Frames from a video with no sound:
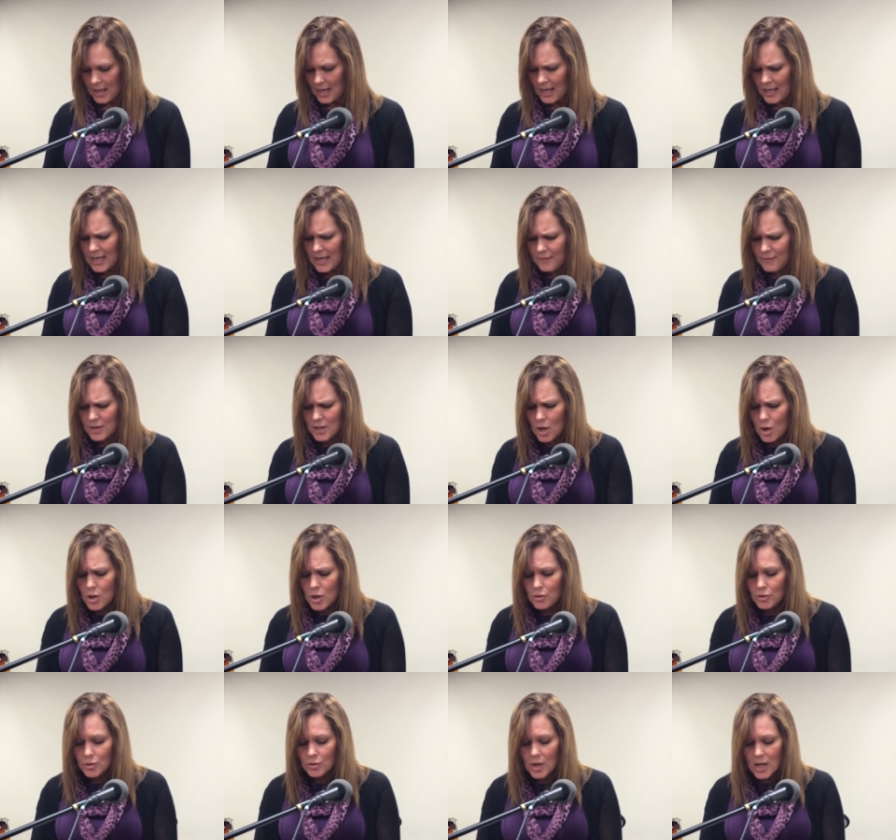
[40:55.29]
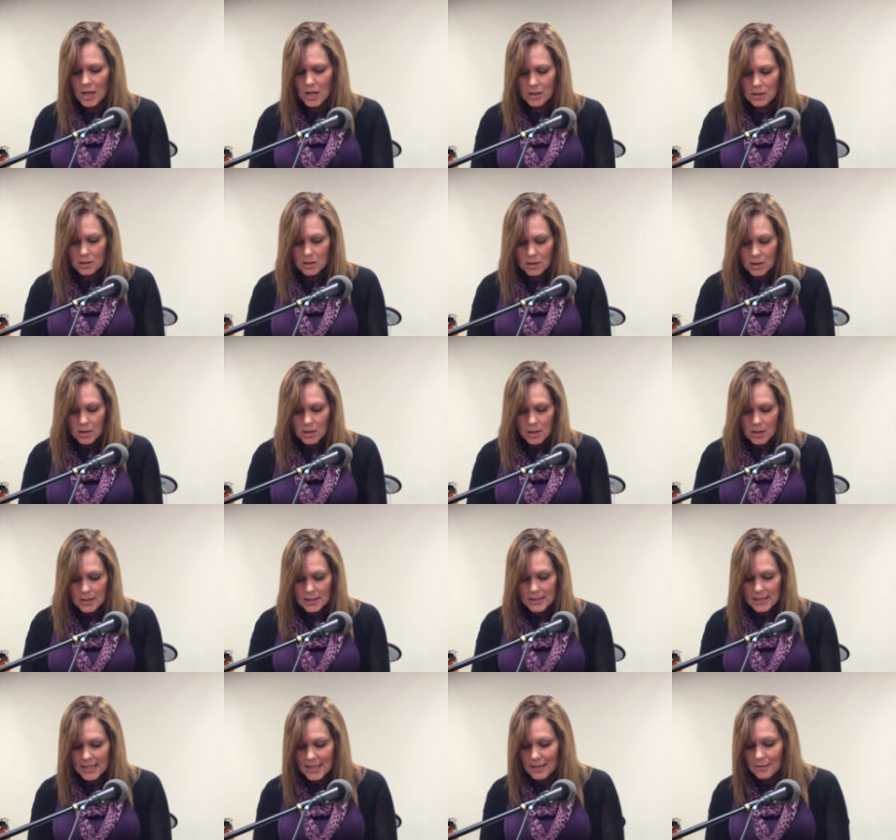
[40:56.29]
And even though you do not
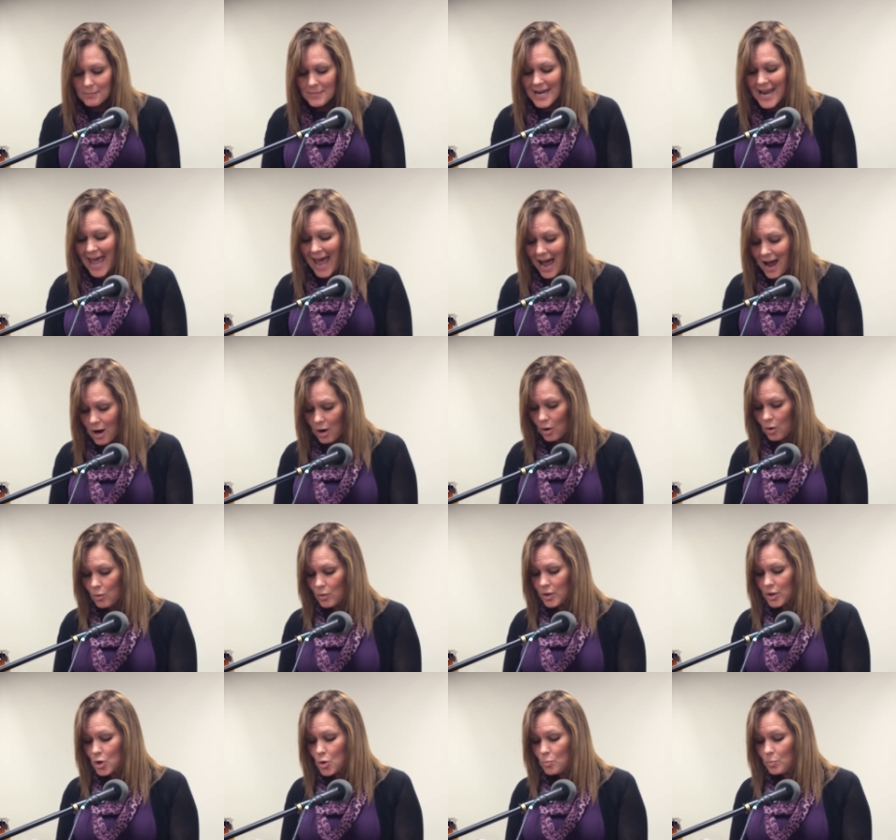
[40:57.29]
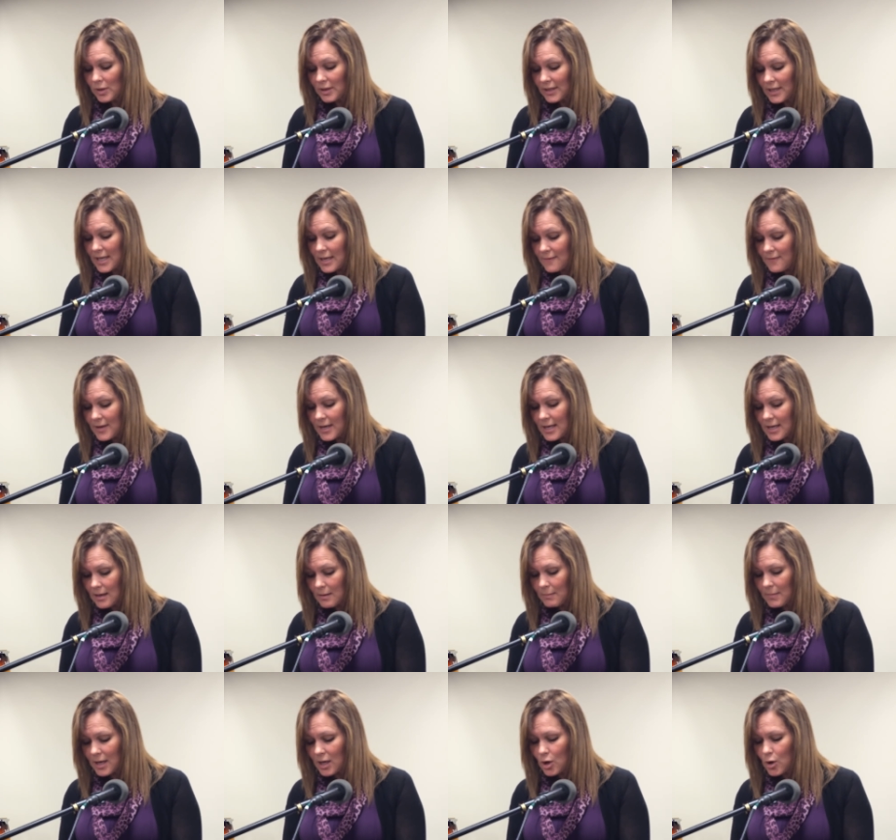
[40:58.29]
see him now, you believe in
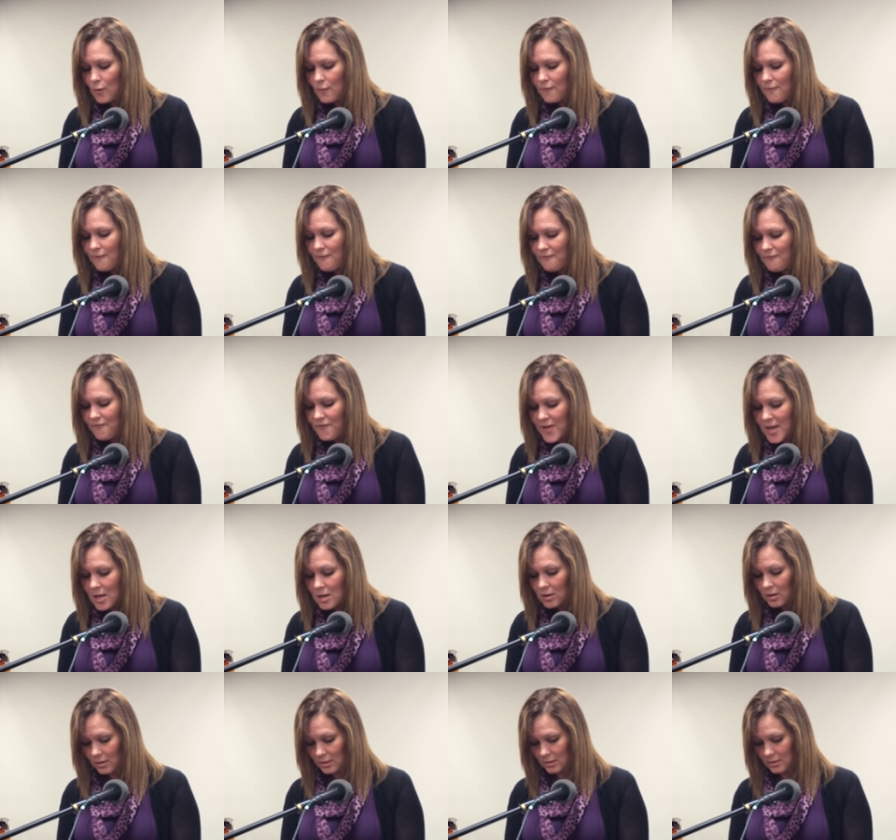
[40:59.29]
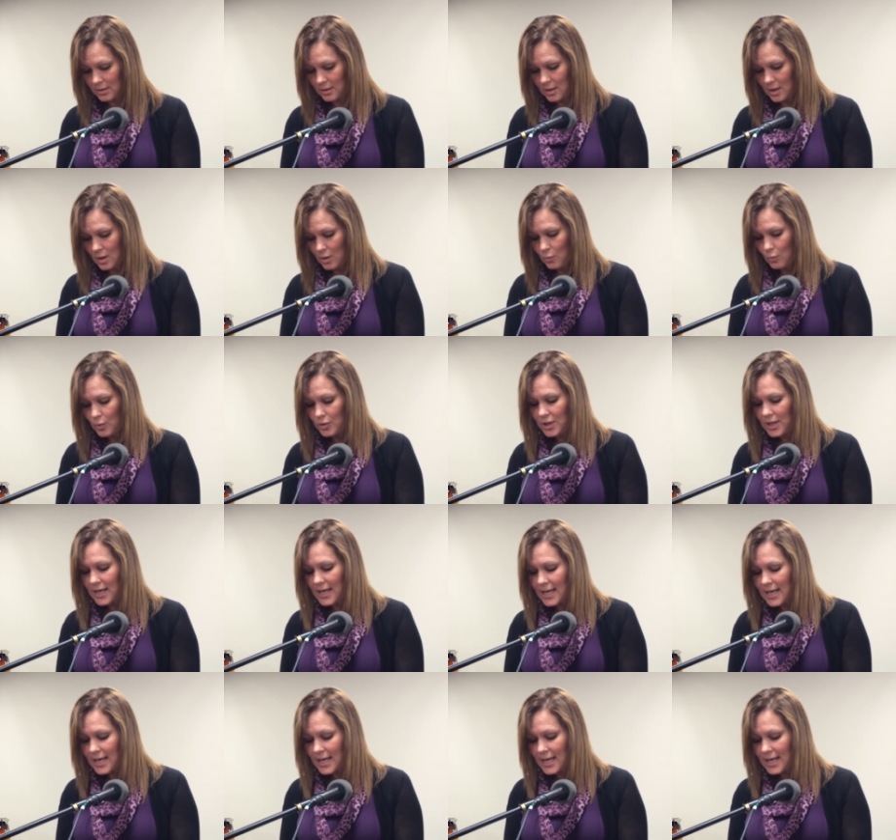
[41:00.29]
him and are filled with an